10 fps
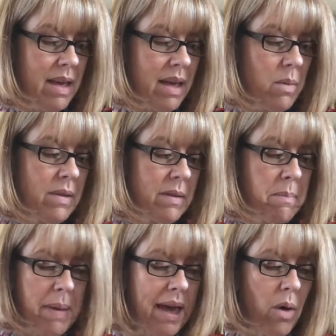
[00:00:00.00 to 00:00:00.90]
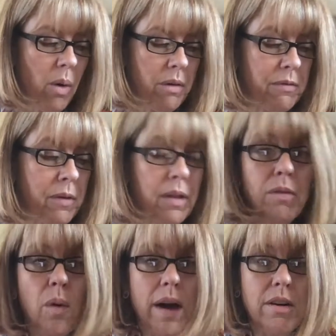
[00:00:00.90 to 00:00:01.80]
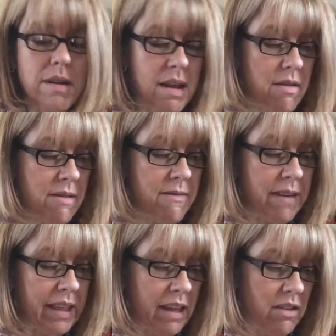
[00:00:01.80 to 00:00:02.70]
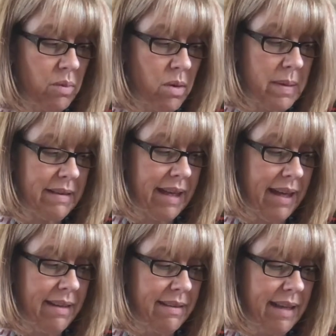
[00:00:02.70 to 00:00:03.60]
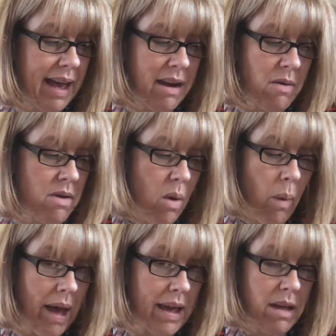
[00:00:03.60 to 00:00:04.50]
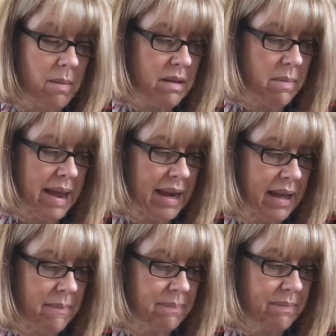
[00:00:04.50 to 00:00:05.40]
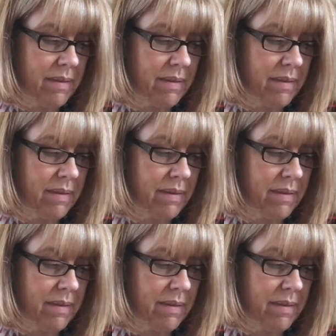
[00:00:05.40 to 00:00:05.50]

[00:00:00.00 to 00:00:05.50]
It was a big hole full of water near the village, Ruby says. I don't know why humans made it.